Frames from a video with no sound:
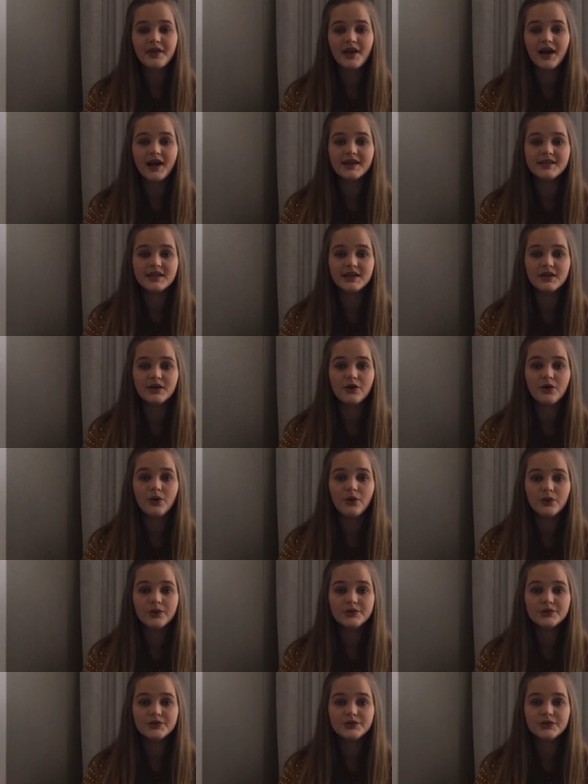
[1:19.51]
I did a
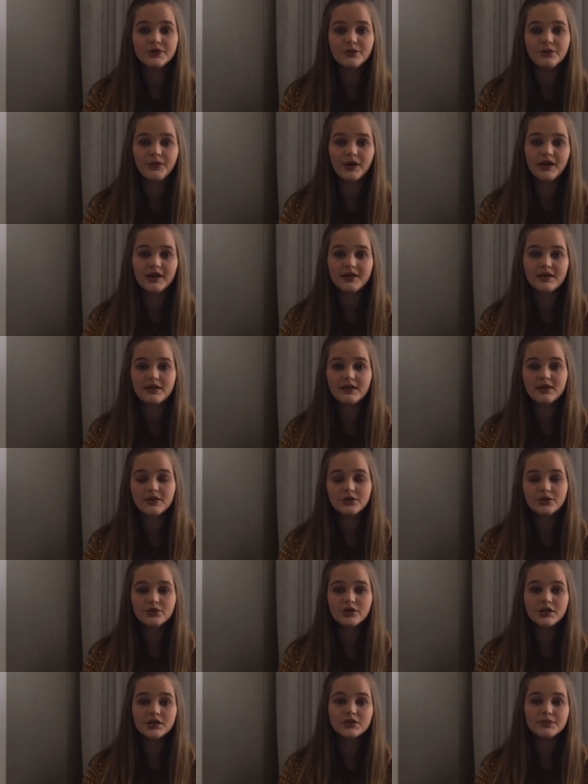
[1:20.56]
course with
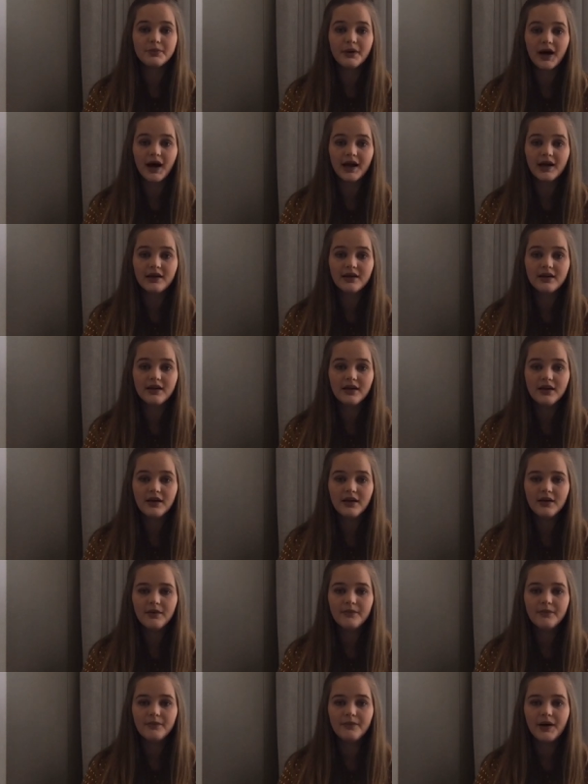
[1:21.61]
Trish Pike
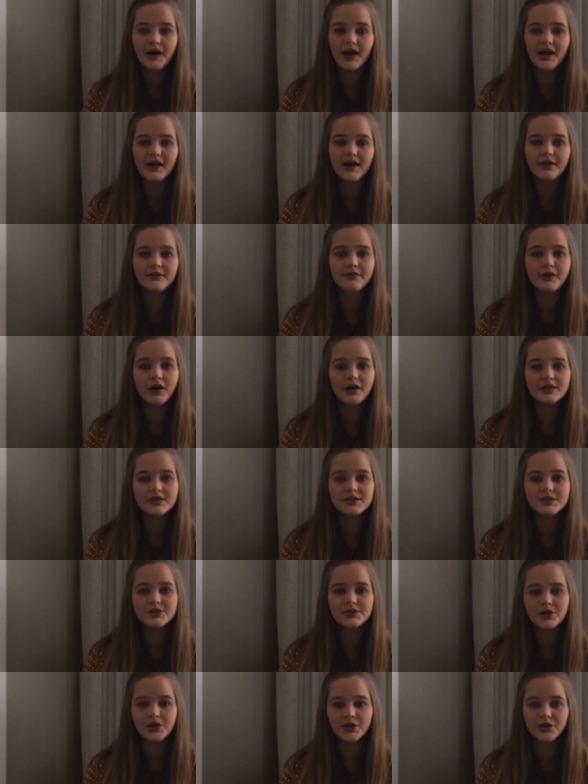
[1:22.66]
by
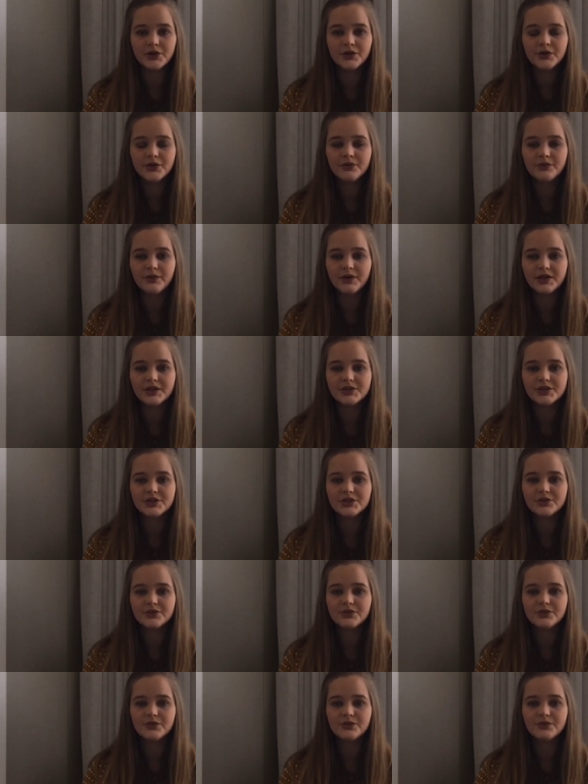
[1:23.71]
Advantage Learn,
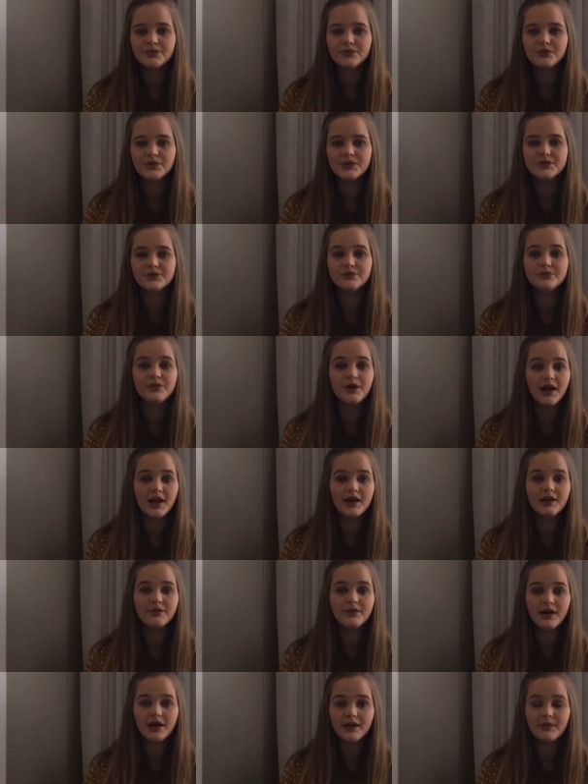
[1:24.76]
which was
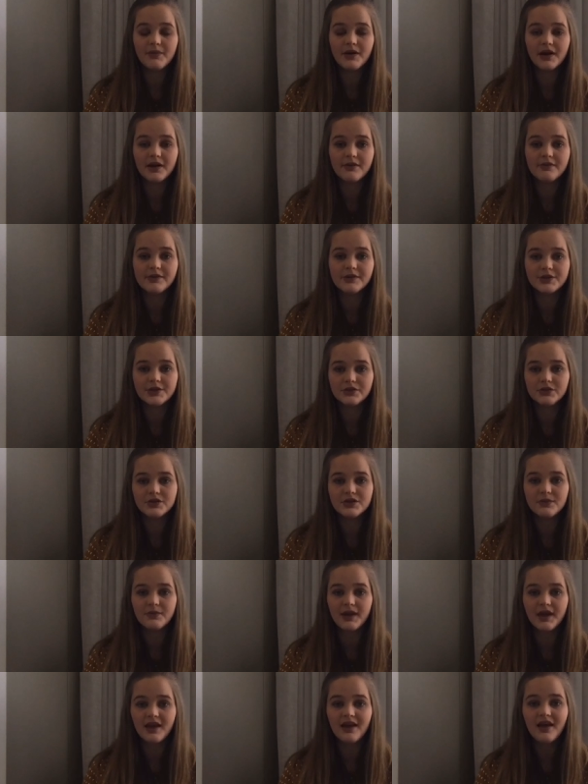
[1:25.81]
really, really beneficial to
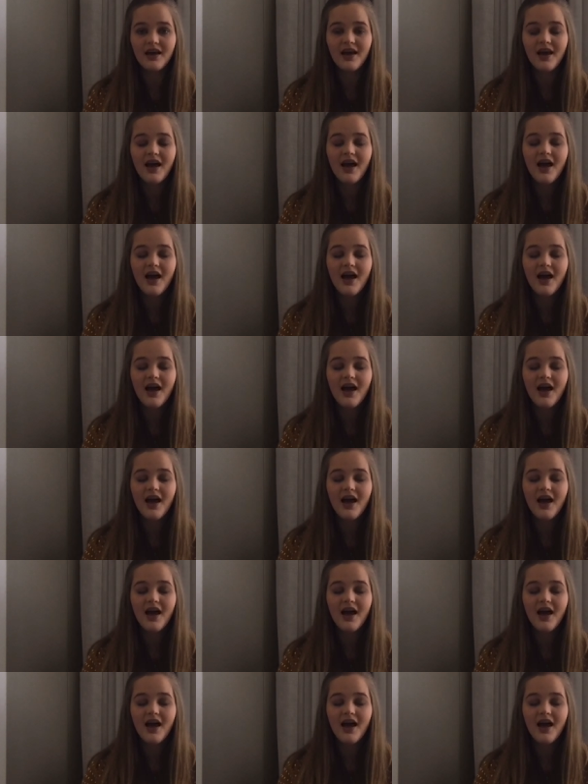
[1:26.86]
me.